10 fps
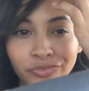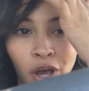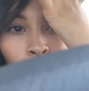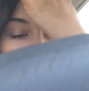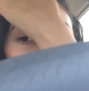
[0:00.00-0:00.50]

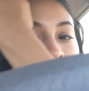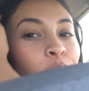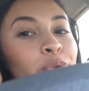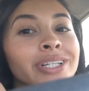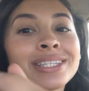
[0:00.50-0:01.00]
on
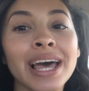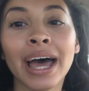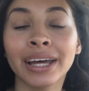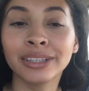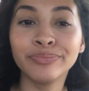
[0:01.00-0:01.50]
the
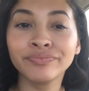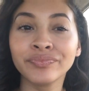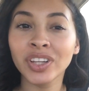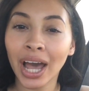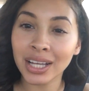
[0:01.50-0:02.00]
110.
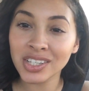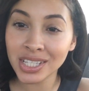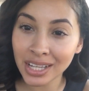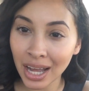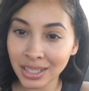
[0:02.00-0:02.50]
I
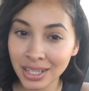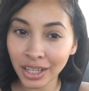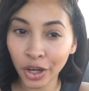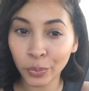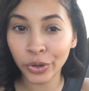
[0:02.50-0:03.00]
just got
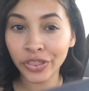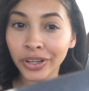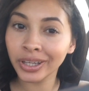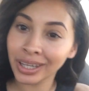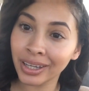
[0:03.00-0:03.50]
done with
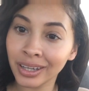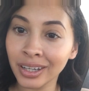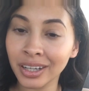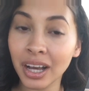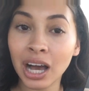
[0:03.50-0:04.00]
a gig.
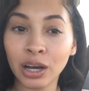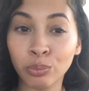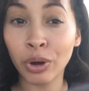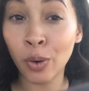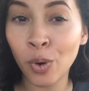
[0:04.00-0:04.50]

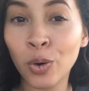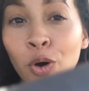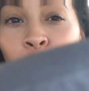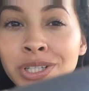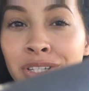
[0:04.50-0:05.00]
I won't
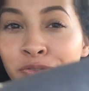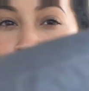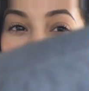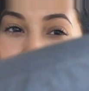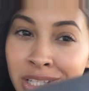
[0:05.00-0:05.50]
go into
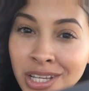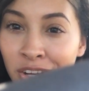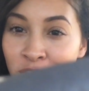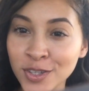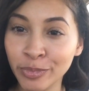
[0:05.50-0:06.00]
full
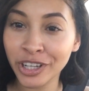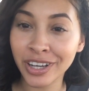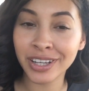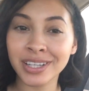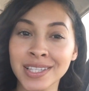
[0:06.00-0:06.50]
details
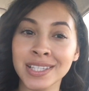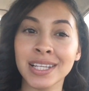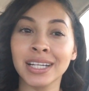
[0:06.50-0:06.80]
because